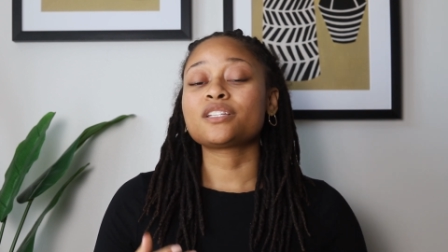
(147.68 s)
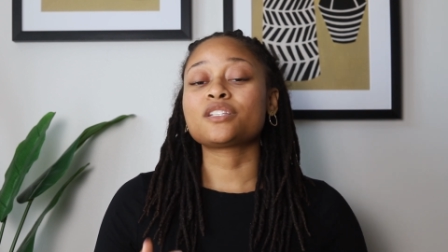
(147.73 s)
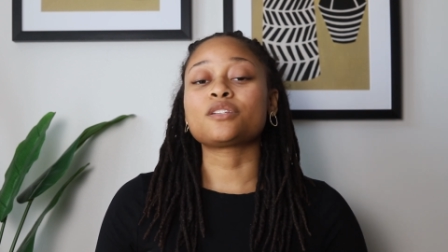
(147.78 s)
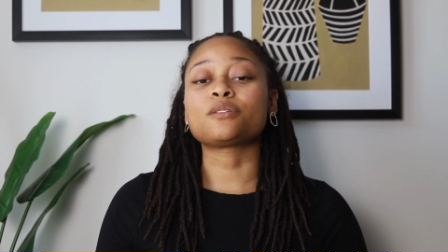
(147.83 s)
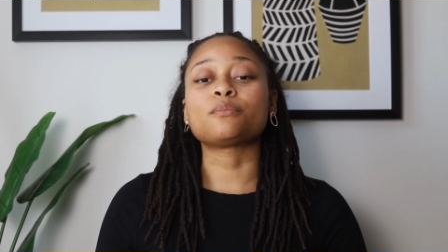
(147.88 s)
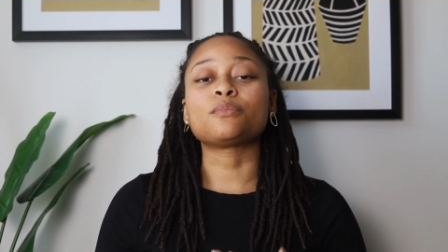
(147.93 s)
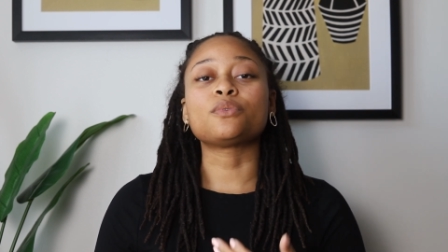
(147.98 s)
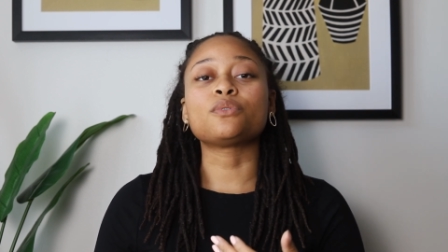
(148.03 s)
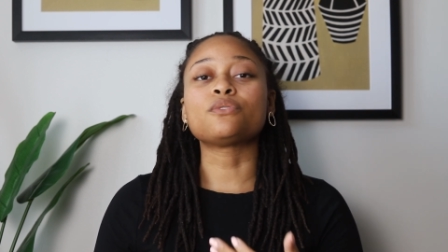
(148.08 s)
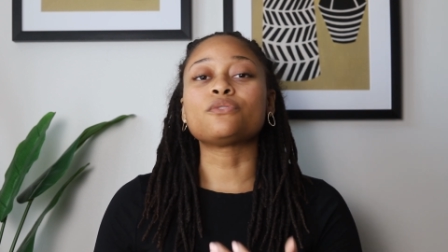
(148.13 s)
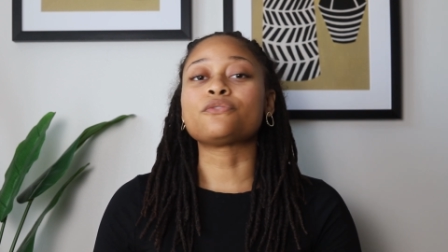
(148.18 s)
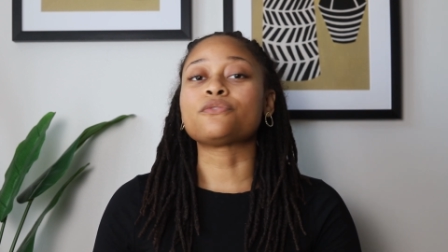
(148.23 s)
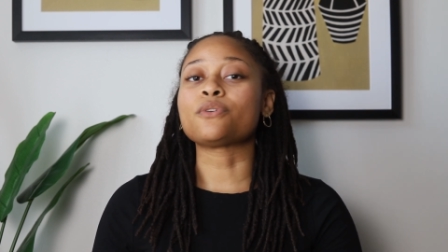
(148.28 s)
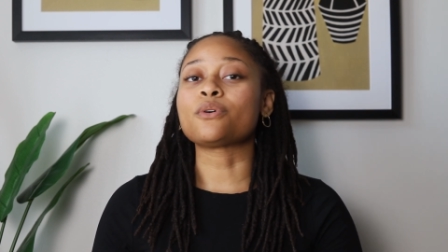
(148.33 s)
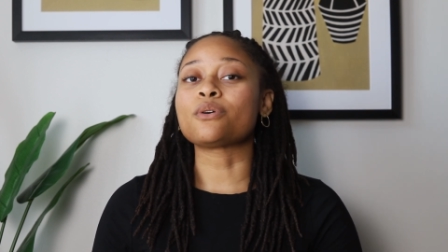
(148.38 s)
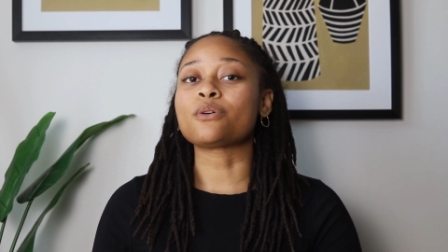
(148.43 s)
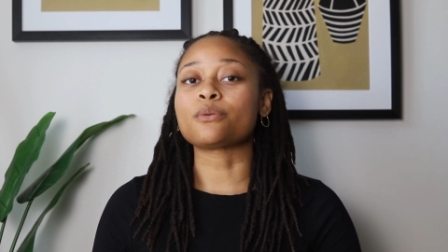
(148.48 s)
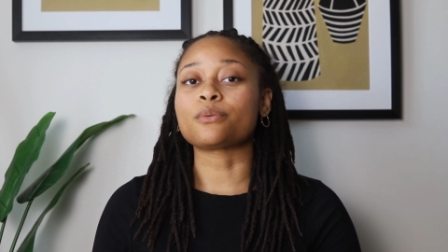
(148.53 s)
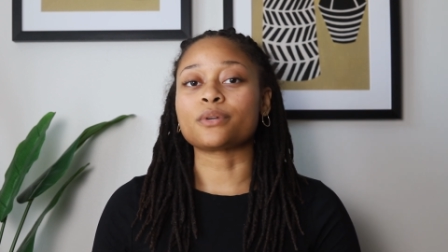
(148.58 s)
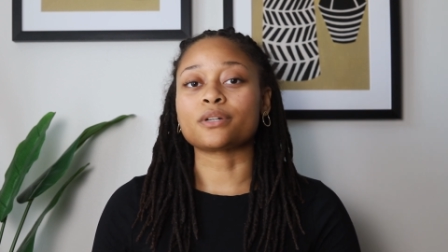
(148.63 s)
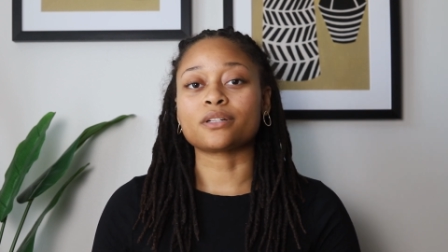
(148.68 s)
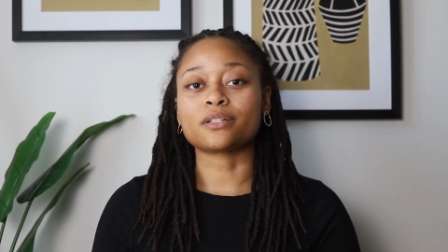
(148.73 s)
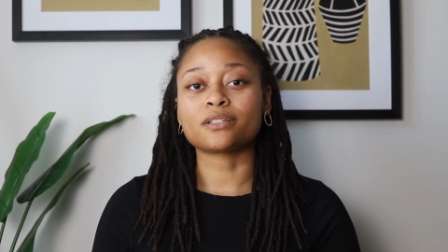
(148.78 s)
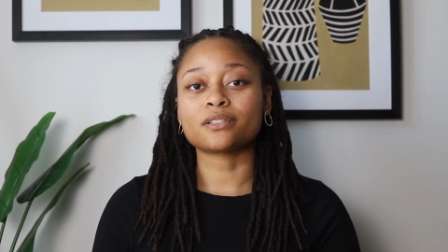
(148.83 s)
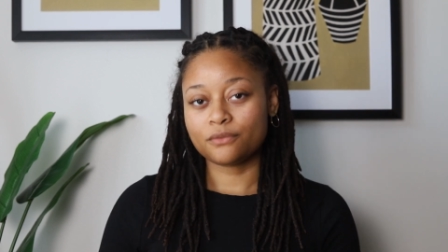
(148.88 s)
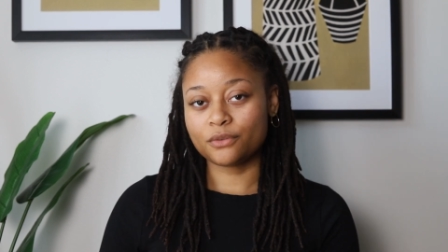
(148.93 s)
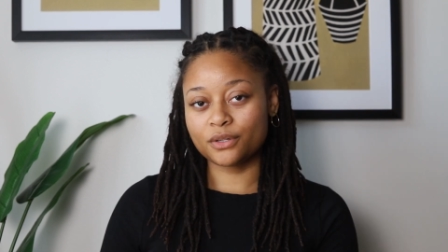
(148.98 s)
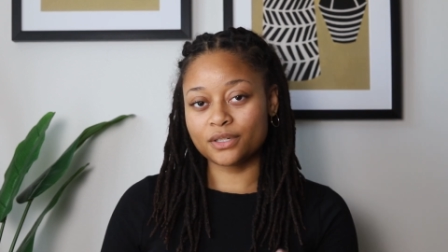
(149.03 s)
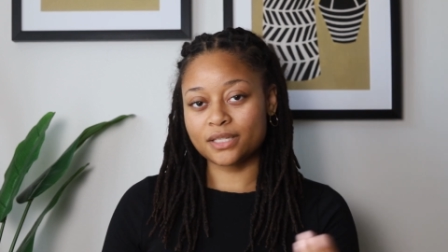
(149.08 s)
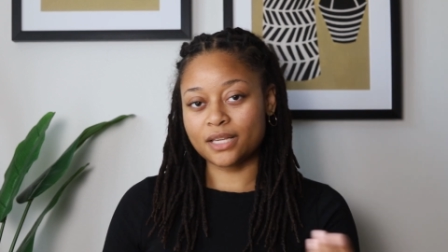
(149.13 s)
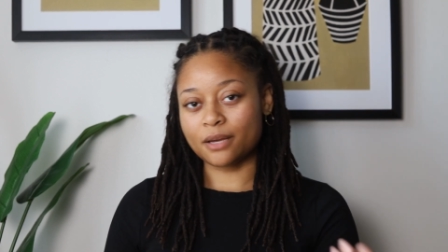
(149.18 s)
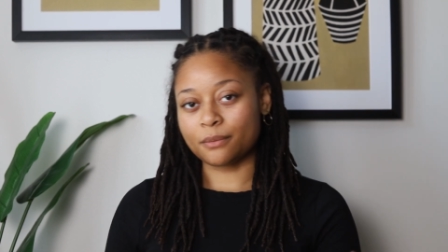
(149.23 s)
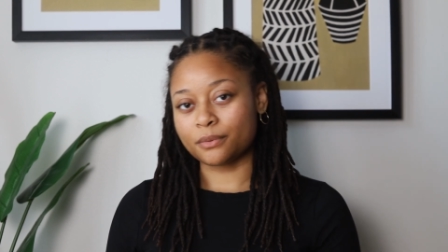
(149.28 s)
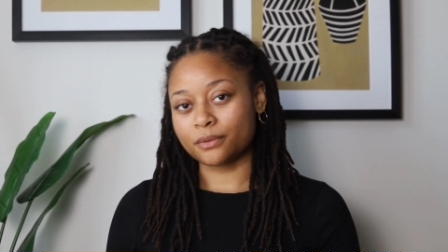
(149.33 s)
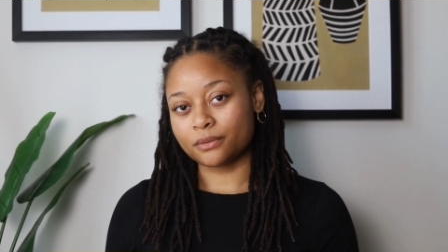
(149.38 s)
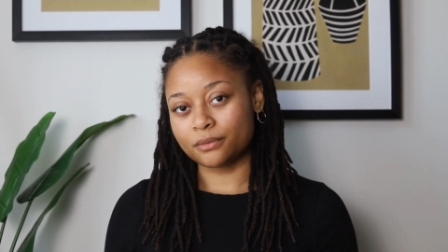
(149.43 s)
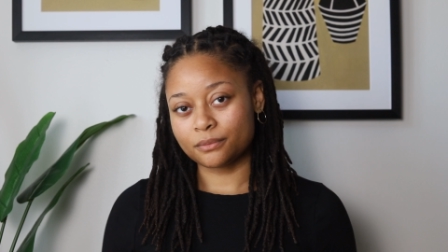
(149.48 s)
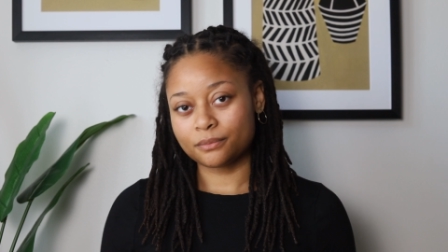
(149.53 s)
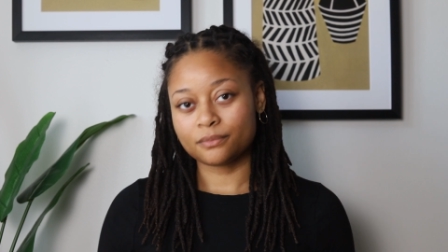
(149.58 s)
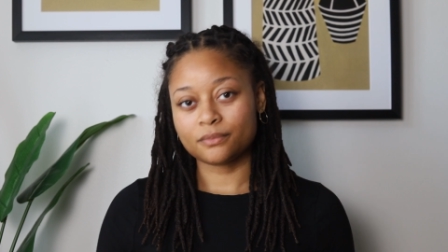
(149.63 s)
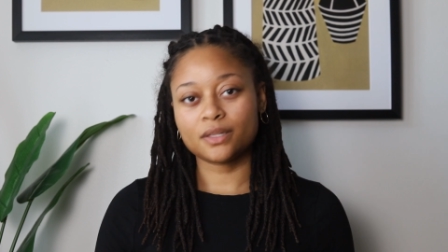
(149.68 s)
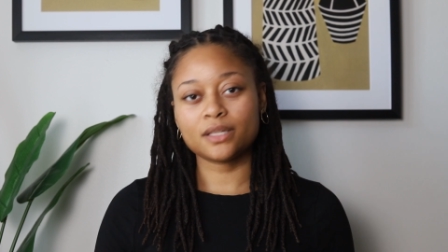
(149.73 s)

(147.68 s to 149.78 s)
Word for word: to move forward. For example,